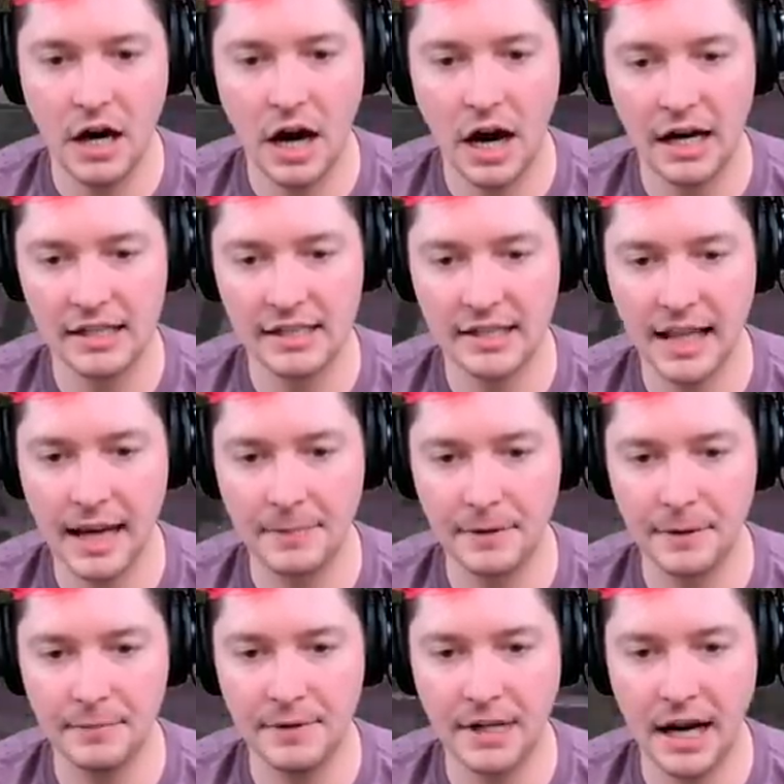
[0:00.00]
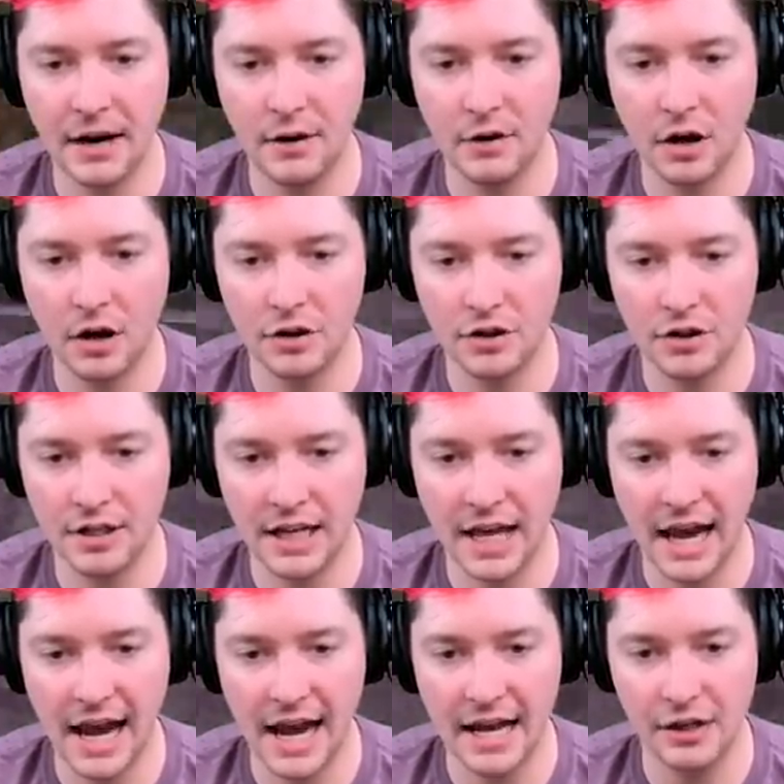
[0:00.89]
Uh, slap them down onto
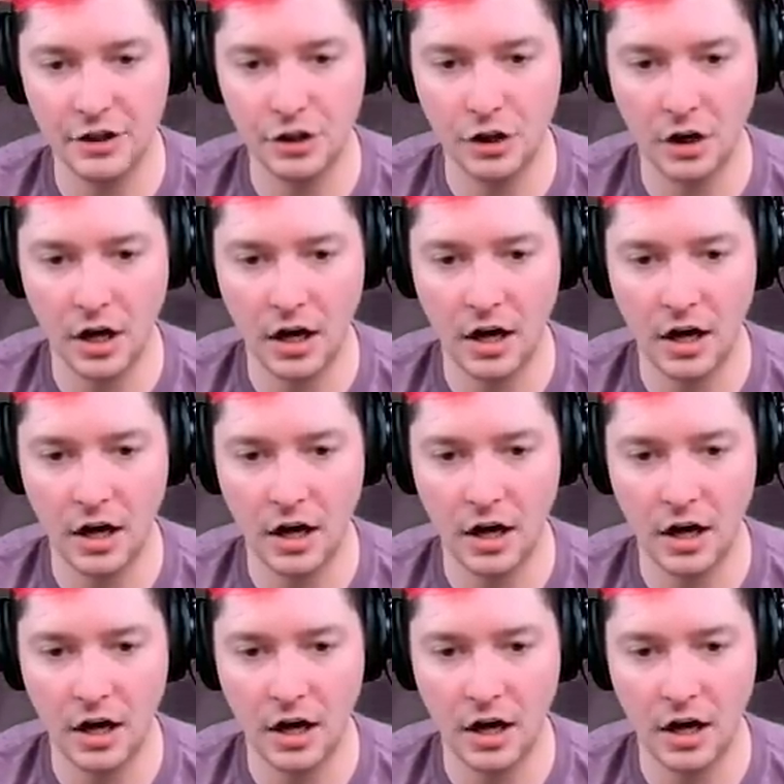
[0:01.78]
the edge